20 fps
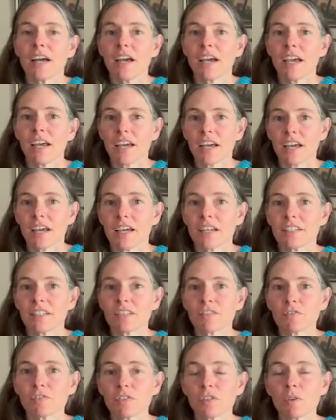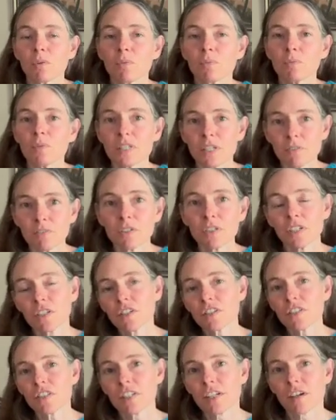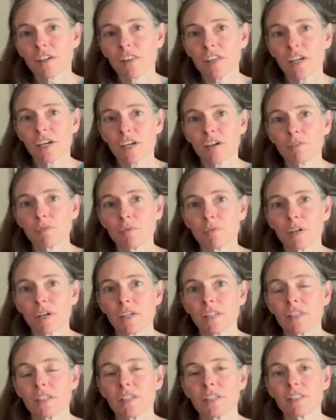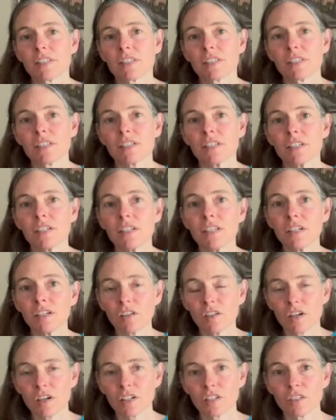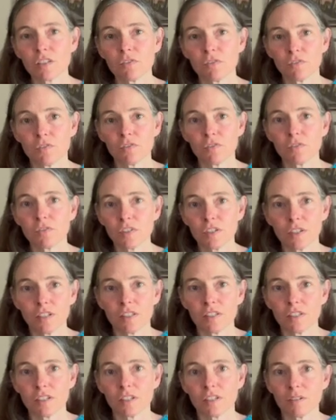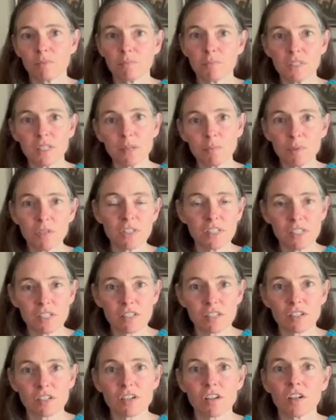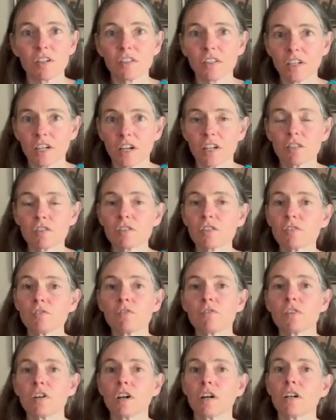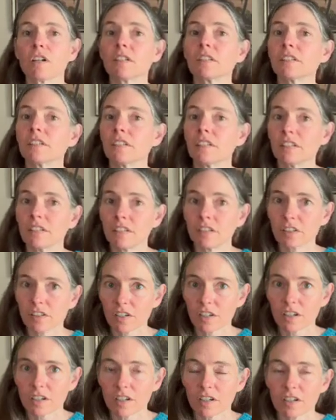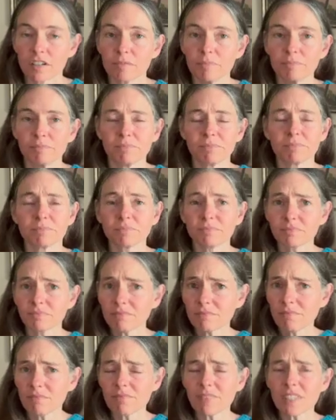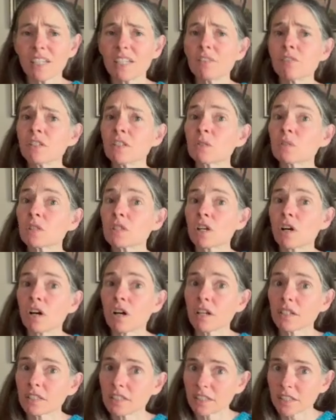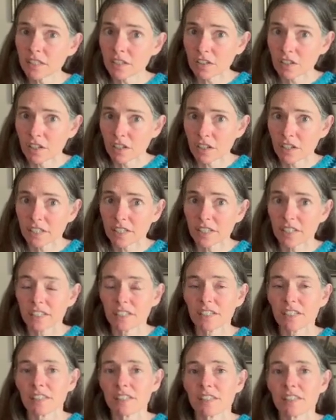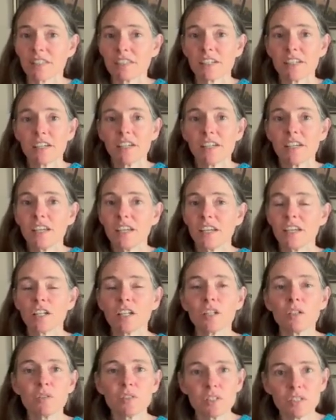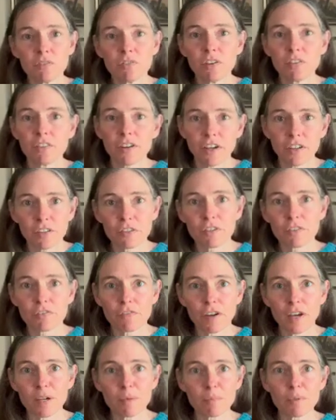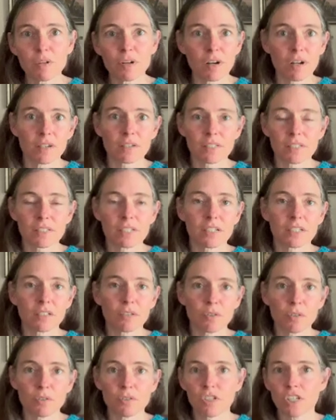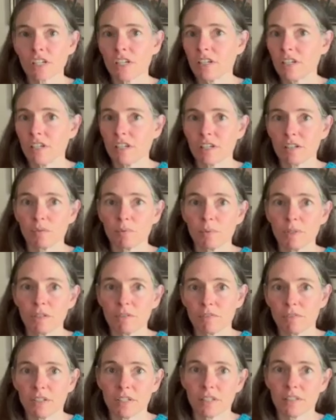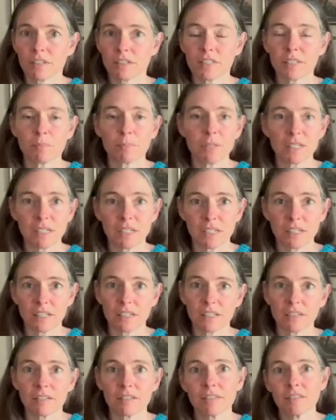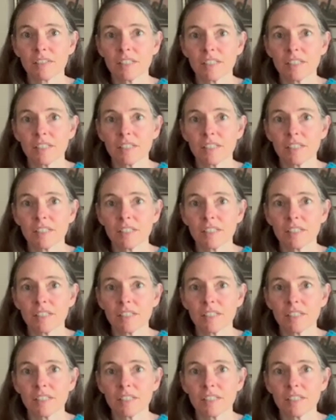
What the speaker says: and for several years now they have run this knit along in the summer season called the Colors of Fall Knit Along. Even though it's called a knit along, it is inclusive of other fiber arts like crocheting, weaving, spinning.